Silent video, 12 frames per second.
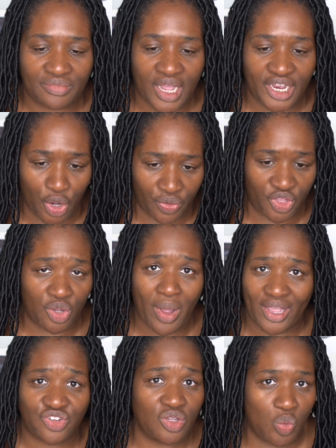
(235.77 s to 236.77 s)
I know that you
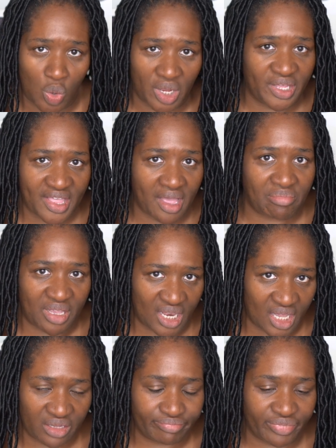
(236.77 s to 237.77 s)
actually wanted that
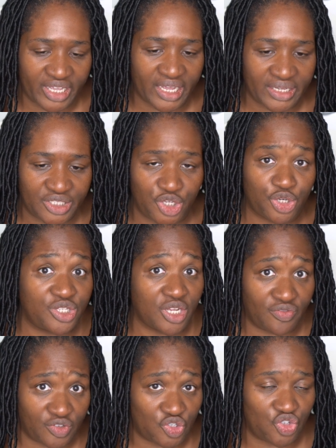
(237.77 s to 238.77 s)
beating because you're
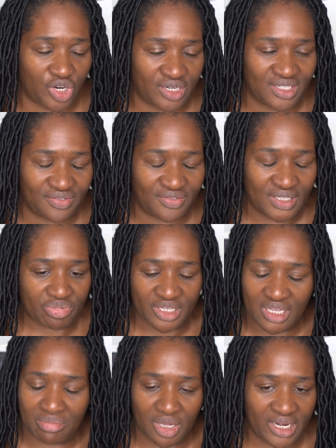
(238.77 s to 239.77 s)
self-destructive, but
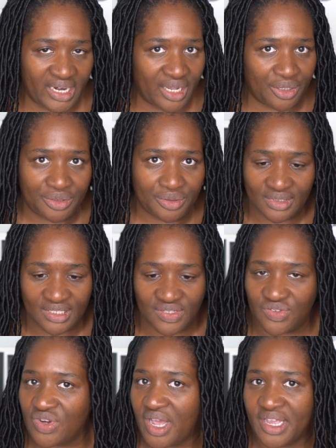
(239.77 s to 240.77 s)
come on now. This
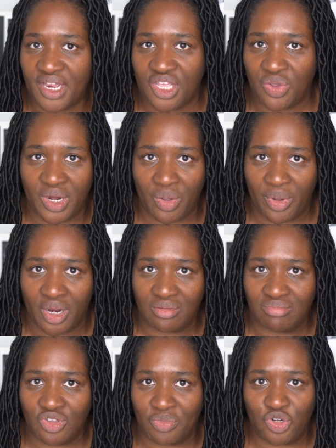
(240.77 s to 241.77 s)
is not getting you anywhere.
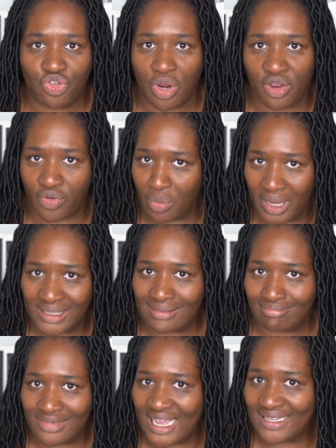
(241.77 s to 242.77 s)
You've been drunk for what,
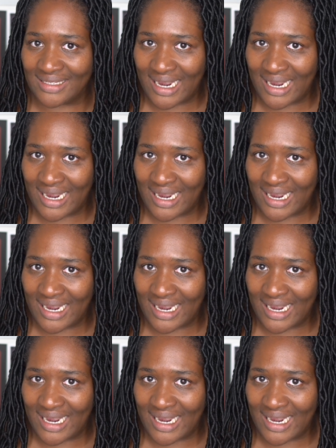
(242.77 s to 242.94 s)
days